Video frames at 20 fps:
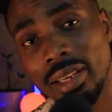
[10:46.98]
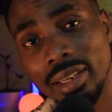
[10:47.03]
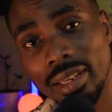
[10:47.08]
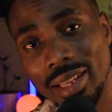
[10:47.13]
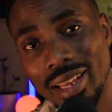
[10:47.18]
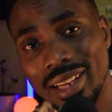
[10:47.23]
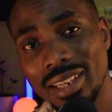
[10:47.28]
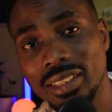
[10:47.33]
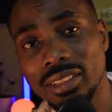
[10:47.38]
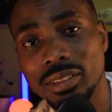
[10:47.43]

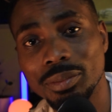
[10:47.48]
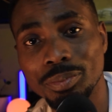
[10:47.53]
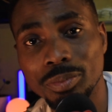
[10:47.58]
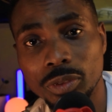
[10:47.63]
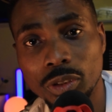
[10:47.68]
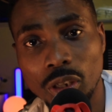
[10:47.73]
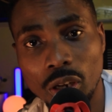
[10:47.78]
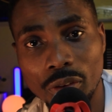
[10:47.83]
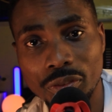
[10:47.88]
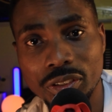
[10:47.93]
That is some
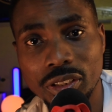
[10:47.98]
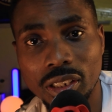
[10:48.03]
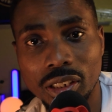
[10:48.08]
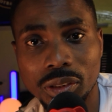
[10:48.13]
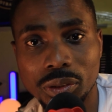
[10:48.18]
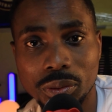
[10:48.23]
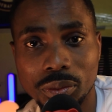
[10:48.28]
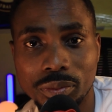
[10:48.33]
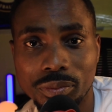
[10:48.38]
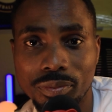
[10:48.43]
tough
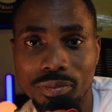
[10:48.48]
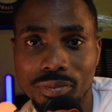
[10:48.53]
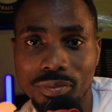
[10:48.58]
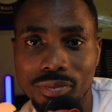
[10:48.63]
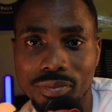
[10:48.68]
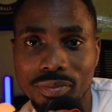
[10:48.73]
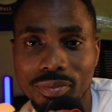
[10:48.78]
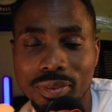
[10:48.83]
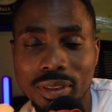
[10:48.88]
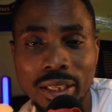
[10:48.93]
schedule.
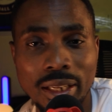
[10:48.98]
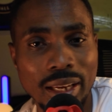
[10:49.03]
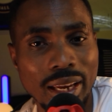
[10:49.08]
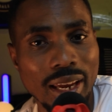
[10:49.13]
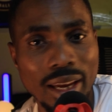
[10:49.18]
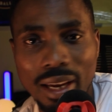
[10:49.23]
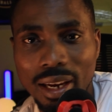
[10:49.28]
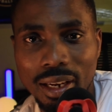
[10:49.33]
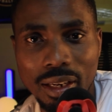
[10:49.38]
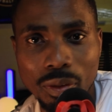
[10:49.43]

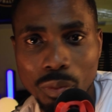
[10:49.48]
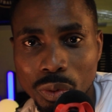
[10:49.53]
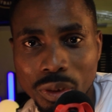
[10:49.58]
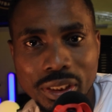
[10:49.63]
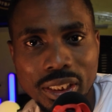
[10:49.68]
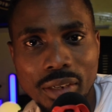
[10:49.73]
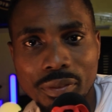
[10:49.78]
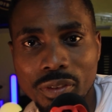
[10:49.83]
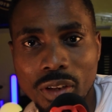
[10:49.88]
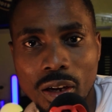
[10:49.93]
And we
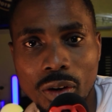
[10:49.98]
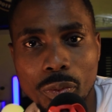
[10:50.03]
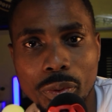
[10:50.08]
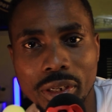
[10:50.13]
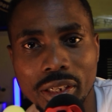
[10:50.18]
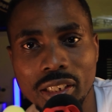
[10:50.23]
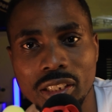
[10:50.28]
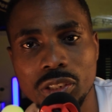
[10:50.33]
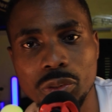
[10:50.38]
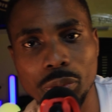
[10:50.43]
should have done it
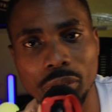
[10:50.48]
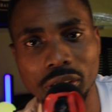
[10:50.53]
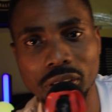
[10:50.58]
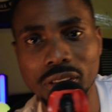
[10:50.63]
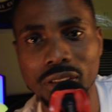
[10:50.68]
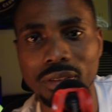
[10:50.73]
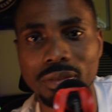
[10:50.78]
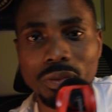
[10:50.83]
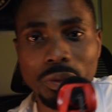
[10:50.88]
with Ipswich.